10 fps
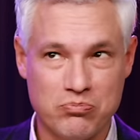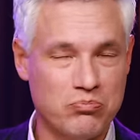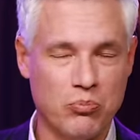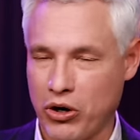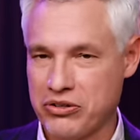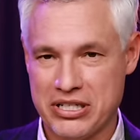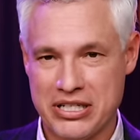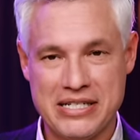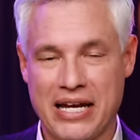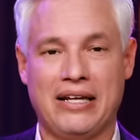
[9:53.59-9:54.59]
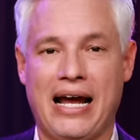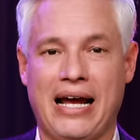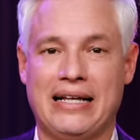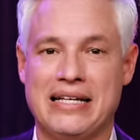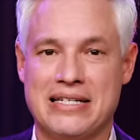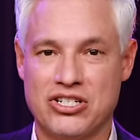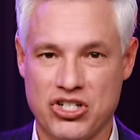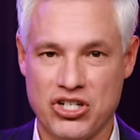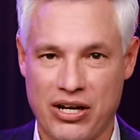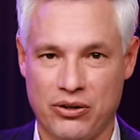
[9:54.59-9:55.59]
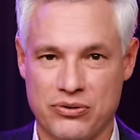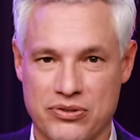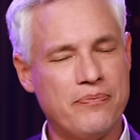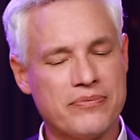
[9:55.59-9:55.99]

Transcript: more detail and highlights and shadows.